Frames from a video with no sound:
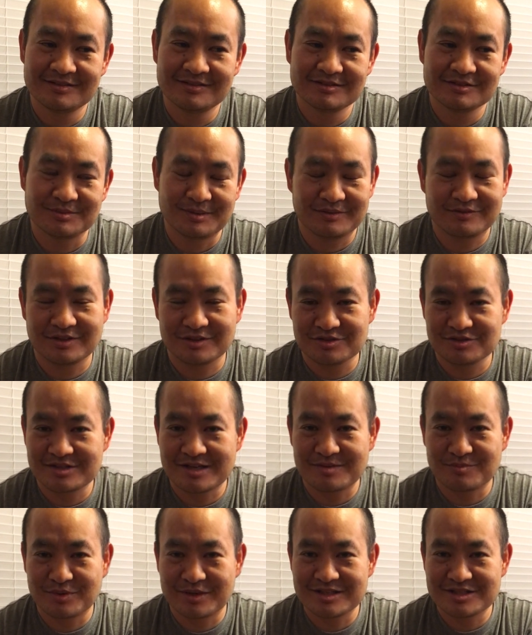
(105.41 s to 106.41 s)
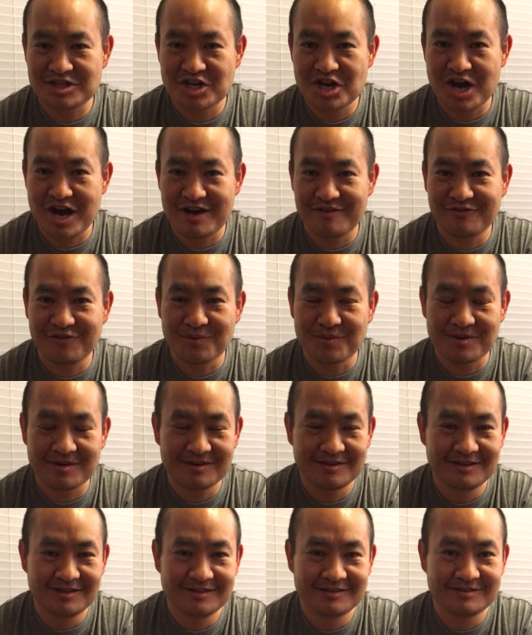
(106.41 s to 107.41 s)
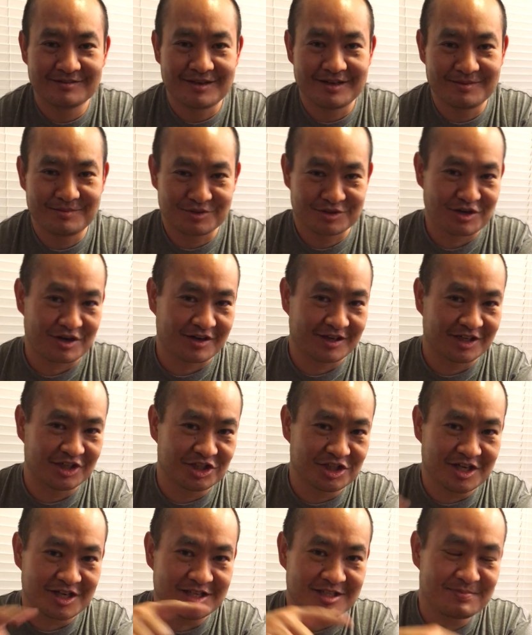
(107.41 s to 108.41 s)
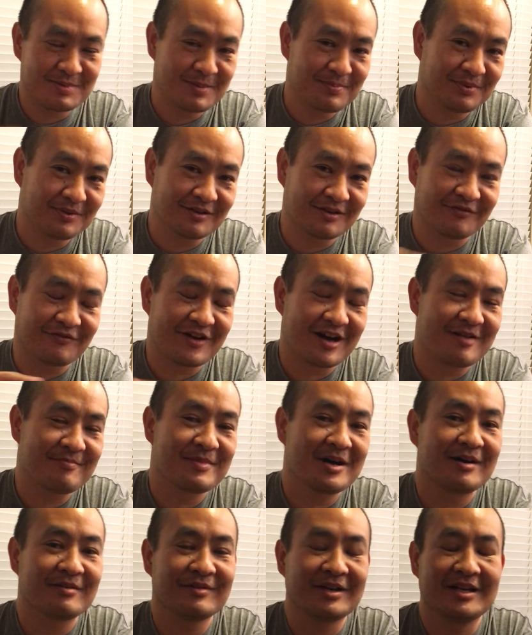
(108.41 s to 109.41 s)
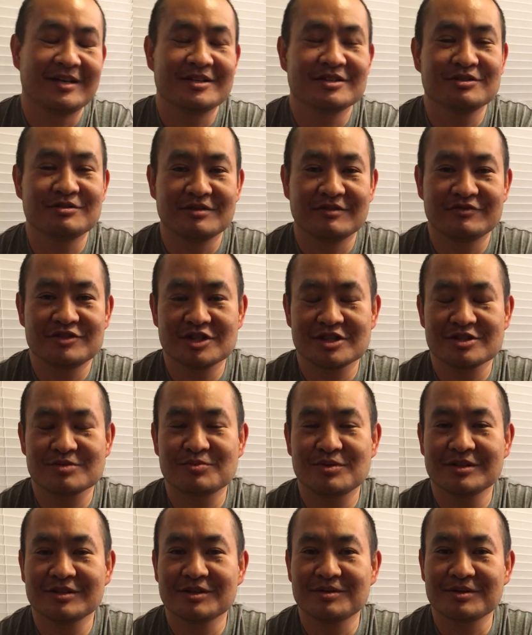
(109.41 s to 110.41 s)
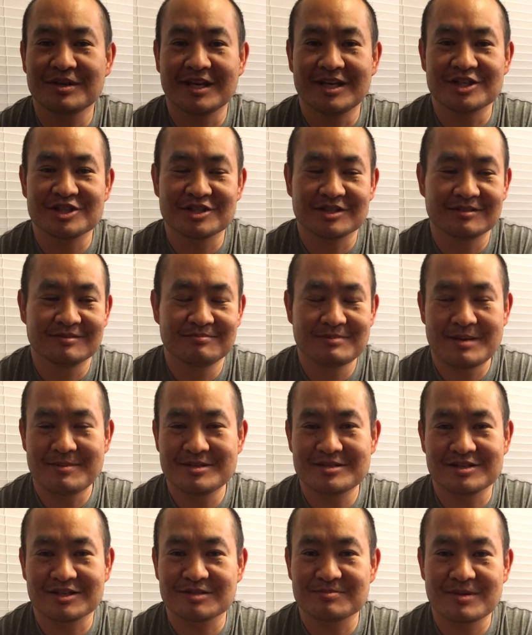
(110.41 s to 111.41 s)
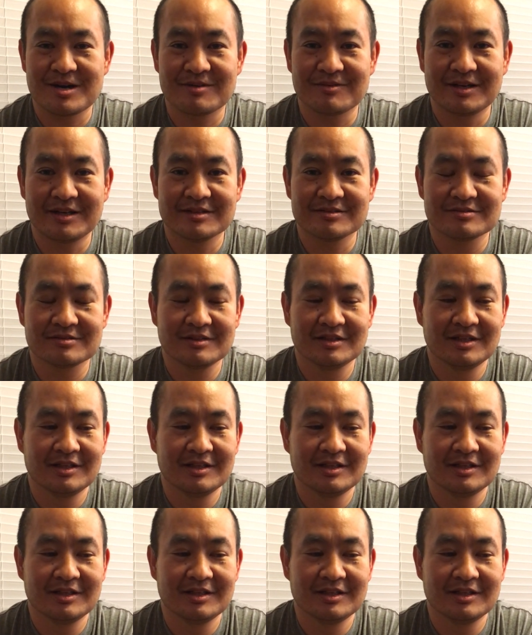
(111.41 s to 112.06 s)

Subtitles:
So we have to understand what it's not for, right? We're targeting just people in a 5-mile radius. You have just one location, maybe 6-mile radius.